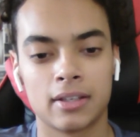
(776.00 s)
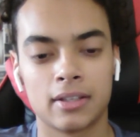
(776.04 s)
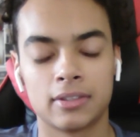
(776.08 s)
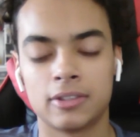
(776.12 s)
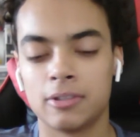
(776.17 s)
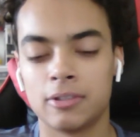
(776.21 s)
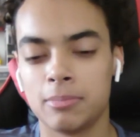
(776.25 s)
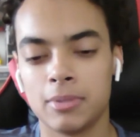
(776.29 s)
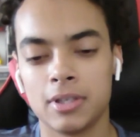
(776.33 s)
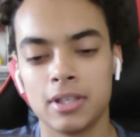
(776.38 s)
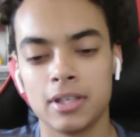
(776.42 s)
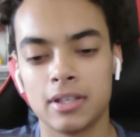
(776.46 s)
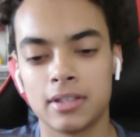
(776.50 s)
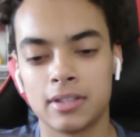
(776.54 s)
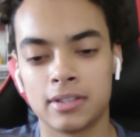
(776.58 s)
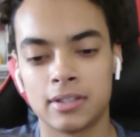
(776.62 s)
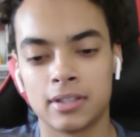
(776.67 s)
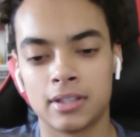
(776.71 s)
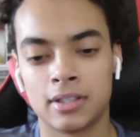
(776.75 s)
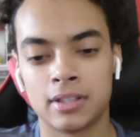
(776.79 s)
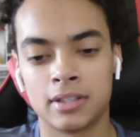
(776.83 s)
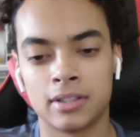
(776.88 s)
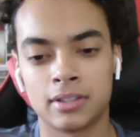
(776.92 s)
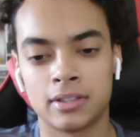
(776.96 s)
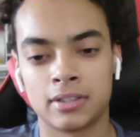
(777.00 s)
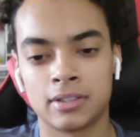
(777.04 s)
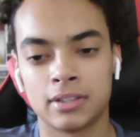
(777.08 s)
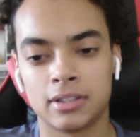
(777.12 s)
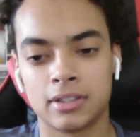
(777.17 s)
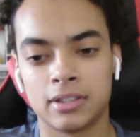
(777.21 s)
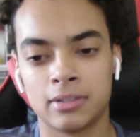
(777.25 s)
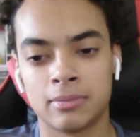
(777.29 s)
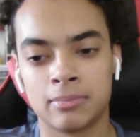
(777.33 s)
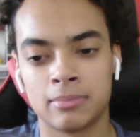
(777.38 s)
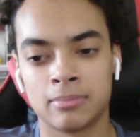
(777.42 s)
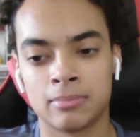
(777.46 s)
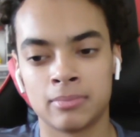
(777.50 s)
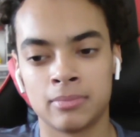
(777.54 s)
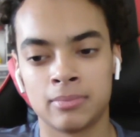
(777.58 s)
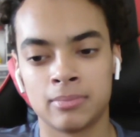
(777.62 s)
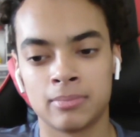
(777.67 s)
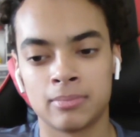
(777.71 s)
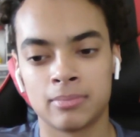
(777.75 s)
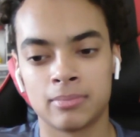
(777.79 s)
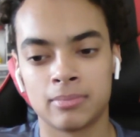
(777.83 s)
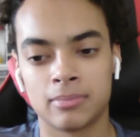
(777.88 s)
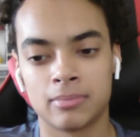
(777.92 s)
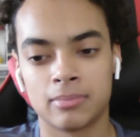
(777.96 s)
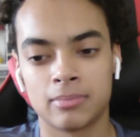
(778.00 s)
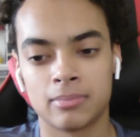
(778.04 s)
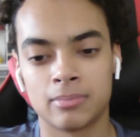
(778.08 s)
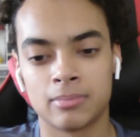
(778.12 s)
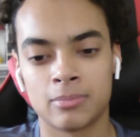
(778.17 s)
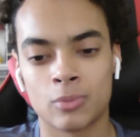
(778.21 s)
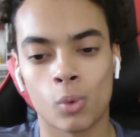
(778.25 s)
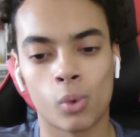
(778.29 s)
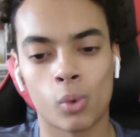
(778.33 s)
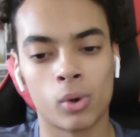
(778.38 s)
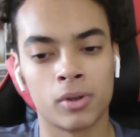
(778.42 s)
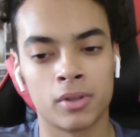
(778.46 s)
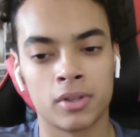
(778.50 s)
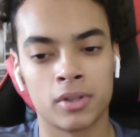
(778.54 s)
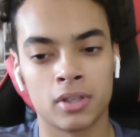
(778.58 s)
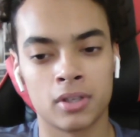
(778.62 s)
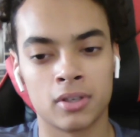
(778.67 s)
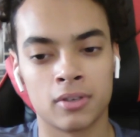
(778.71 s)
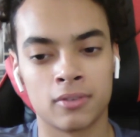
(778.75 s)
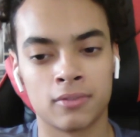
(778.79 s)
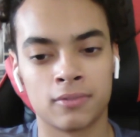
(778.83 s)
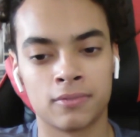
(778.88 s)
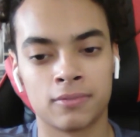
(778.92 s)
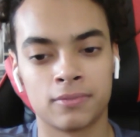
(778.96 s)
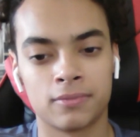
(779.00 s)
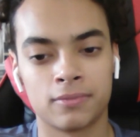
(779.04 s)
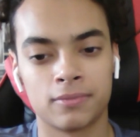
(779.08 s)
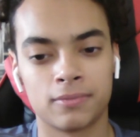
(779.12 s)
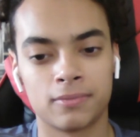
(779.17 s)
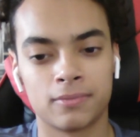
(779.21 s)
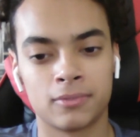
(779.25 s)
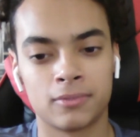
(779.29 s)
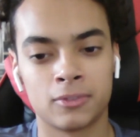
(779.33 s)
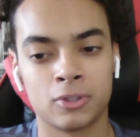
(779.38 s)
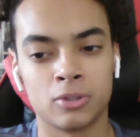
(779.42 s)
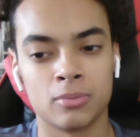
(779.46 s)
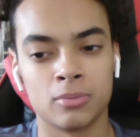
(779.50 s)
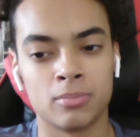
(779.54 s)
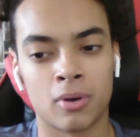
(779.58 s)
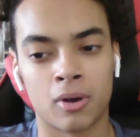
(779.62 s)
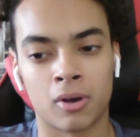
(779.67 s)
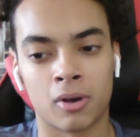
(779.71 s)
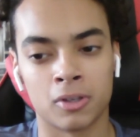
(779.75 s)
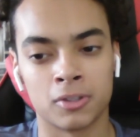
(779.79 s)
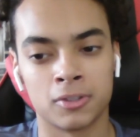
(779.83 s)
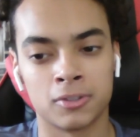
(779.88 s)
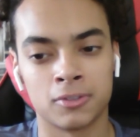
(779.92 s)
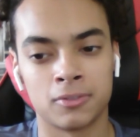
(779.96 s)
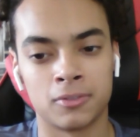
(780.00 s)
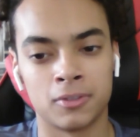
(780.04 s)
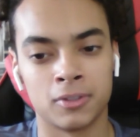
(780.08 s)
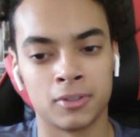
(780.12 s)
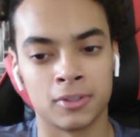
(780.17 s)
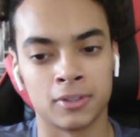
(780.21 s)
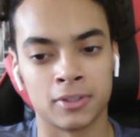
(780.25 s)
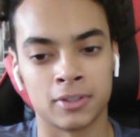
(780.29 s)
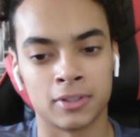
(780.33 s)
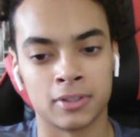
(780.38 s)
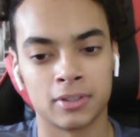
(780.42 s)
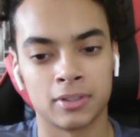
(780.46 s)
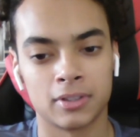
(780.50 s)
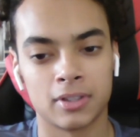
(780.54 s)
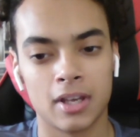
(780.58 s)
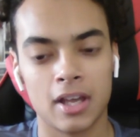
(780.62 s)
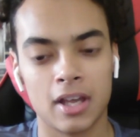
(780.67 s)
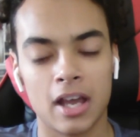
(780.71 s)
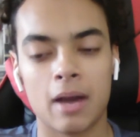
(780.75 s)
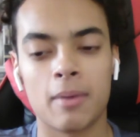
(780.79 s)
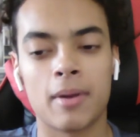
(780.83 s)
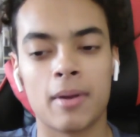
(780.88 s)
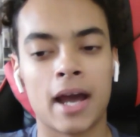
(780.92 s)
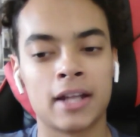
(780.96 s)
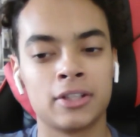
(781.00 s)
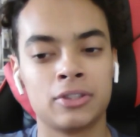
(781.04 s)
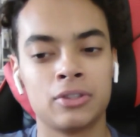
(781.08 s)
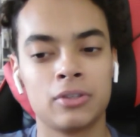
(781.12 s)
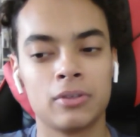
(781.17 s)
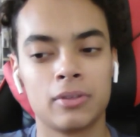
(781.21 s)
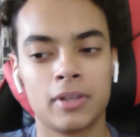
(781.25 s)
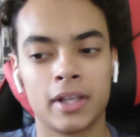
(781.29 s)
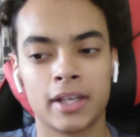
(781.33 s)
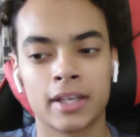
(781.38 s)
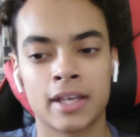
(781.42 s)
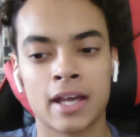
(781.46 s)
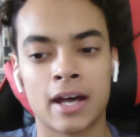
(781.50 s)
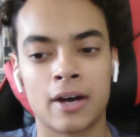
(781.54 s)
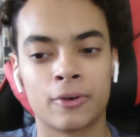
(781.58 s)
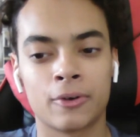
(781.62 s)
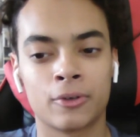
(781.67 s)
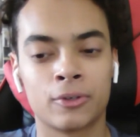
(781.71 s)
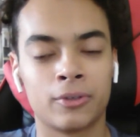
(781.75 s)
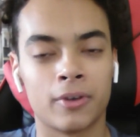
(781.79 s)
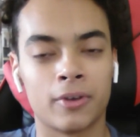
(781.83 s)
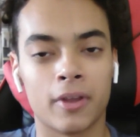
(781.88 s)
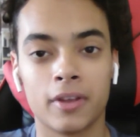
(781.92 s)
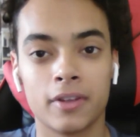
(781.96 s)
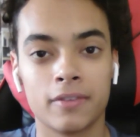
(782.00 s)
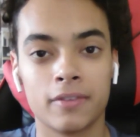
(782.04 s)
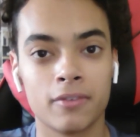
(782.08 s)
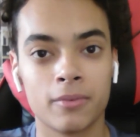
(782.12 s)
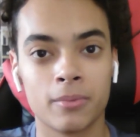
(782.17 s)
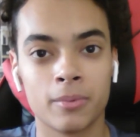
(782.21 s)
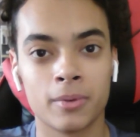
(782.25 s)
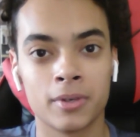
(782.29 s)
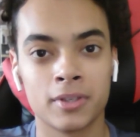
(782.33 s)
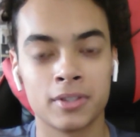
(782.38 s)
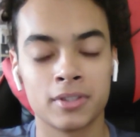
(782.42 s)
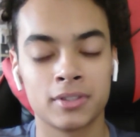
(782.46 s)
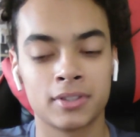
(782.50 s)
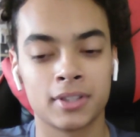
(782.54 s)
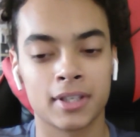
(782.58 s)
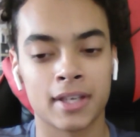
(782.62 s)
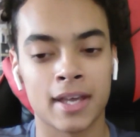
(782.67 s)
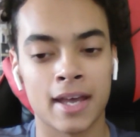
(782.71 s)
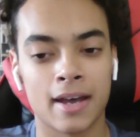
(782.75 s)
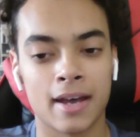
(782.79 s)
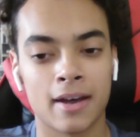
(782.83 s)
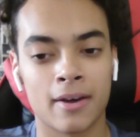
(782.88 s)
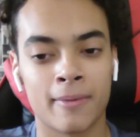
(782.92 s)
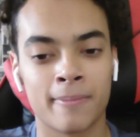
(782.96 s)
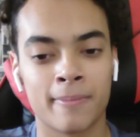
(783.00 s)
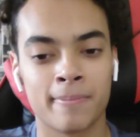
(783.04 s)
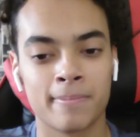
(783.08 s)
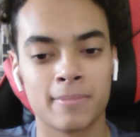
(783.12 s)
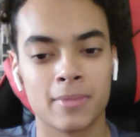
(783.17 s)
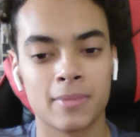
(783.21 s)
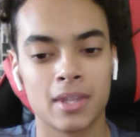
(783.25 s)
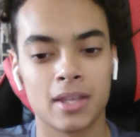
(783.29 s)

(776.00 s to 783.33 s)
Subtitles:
to me, it didn't seem worthy of two parts, really. I mean, I do like how creative it was, like how